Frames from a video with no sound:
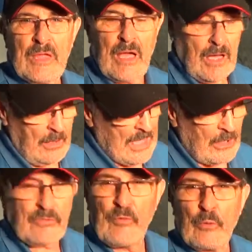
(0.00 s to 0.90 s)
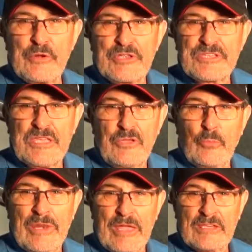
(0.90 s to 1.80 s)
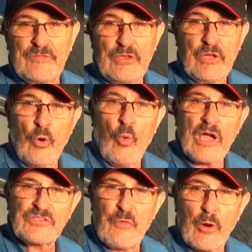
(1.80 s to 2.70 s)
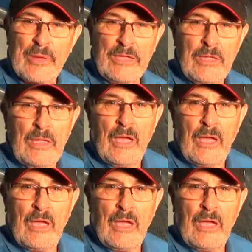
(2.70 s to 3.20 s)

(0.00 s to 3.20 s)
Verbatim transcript: Uh, I look forward to seeing you on my next video. Watch for me.